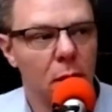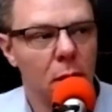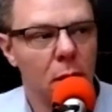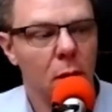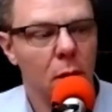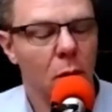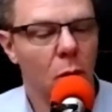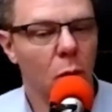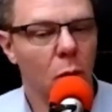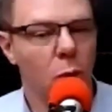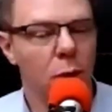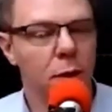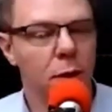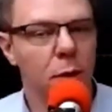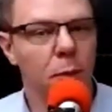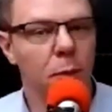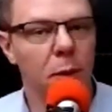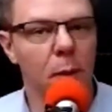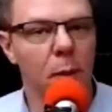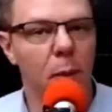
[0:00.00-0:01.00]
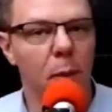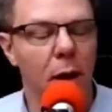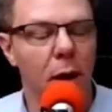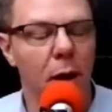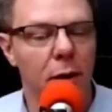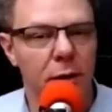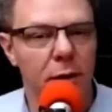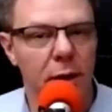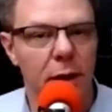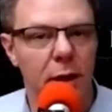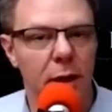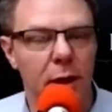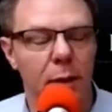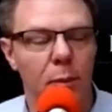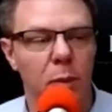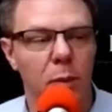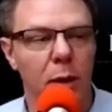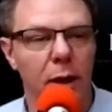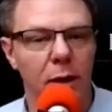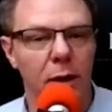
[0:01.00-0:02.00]
We're just putting a policy in
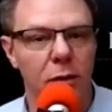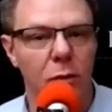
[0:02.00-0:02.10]
place